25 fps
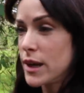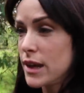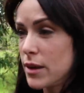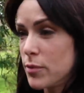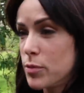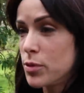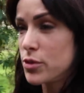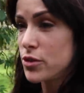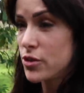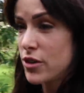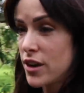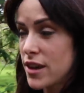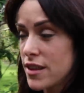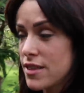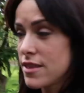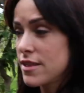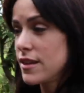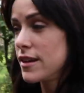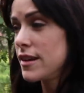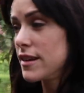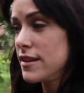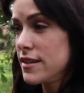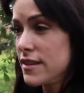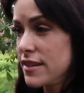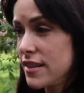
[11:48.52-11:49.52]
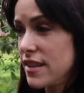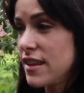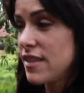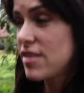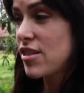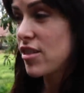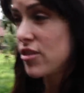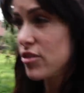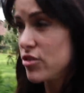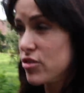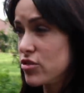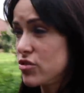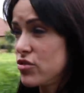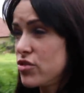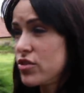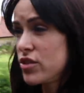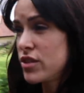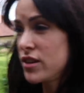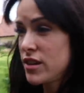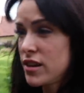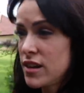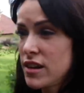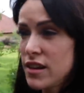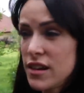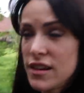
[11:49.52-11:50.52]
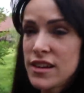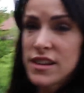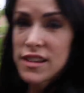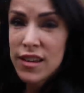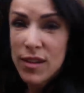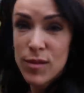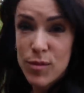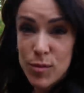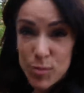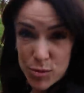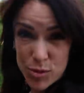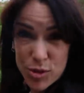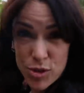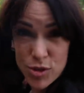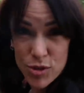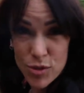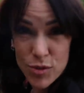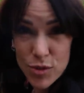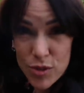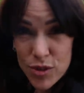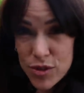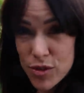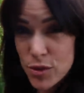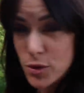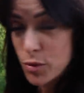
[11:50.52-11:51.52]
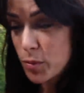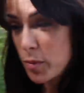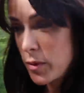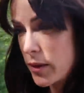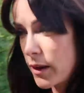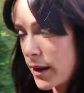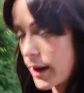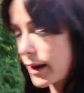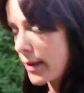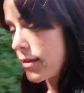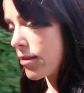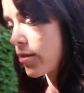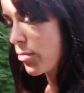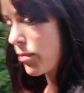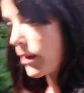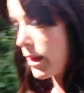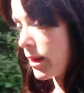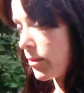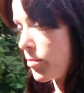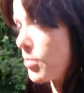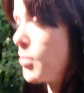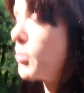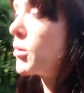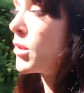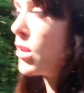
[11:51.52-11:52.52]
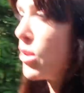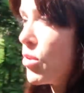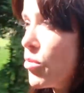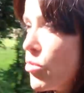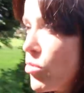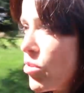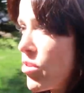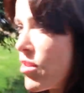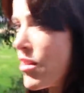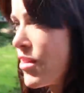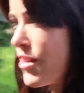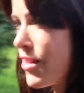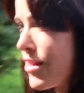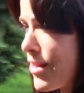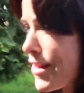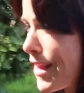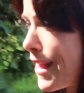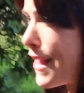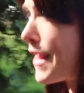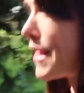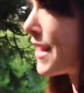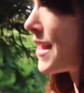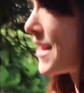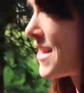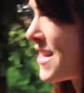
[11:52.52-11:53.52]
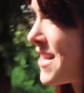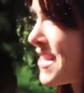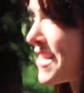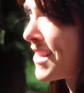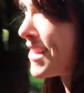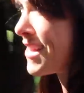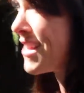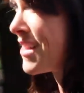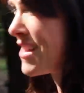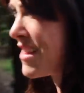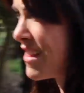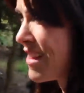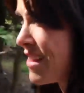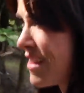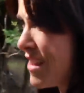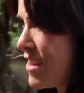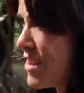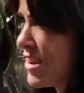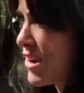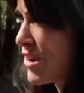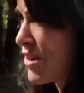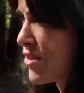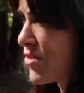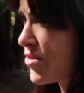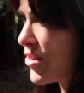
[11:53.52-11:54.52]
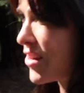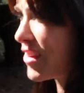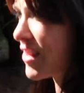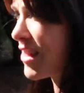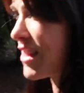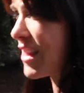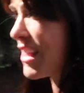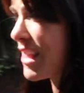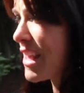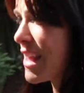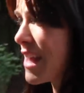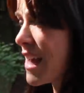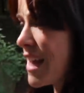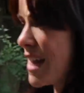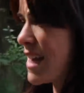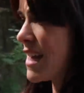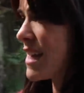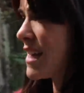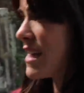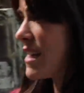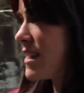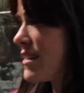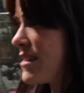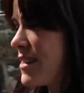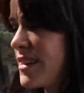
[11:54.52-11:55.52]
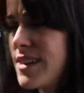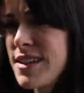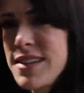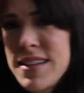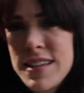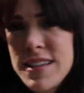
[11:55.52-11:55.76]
well, procrastinated this enough. I'm just going to open the gates, we keep them closed, because Roxy had